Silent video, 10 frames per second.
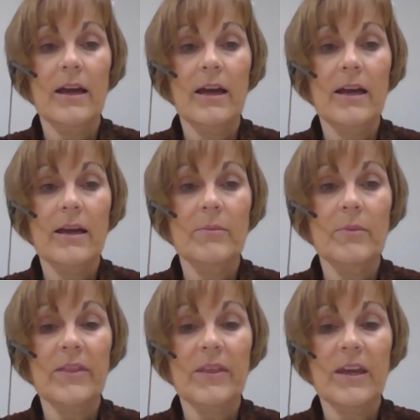
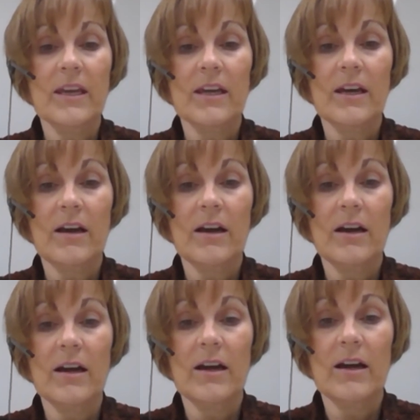I think,
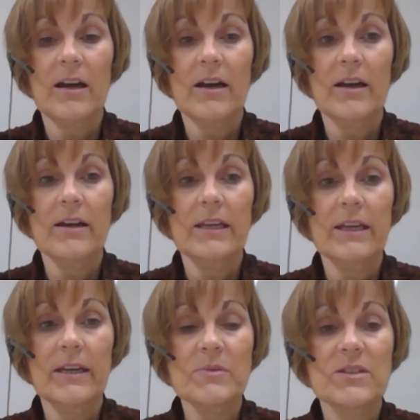
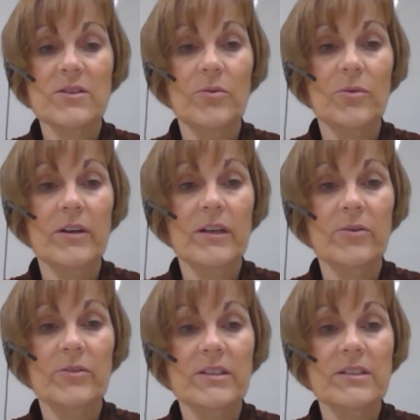yep, so I
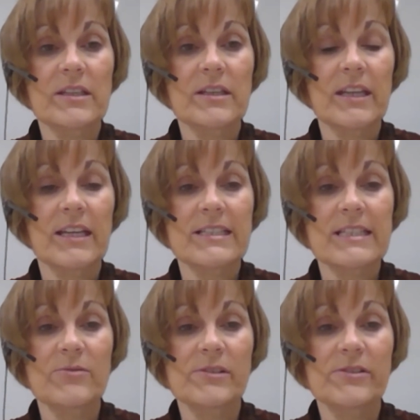know that I think it's
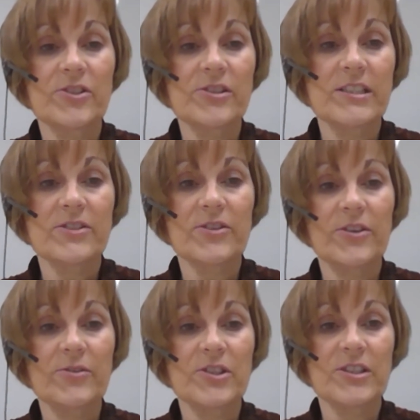Councillor Geraldine
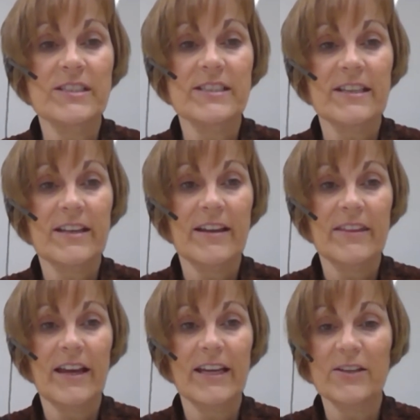Donoghue, she's
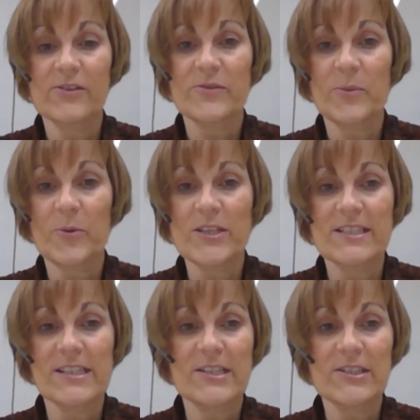thanking us for the
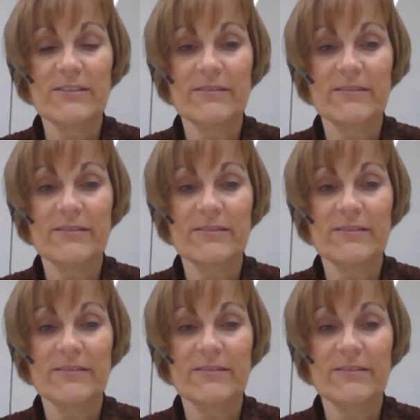presentation,